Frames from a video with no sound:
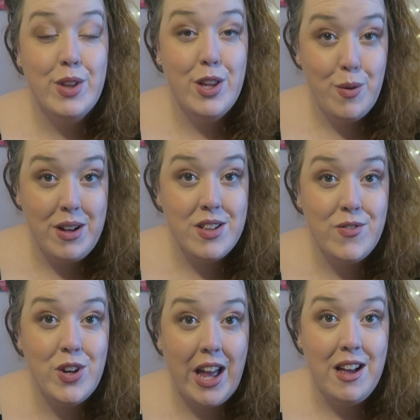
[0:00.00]
you asked
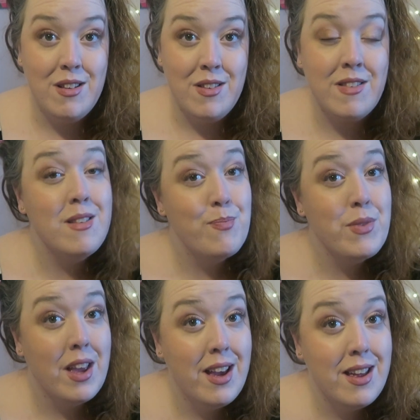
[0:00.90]
for gals,
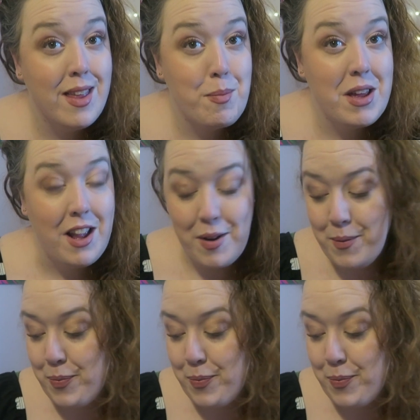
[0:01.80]
here they be.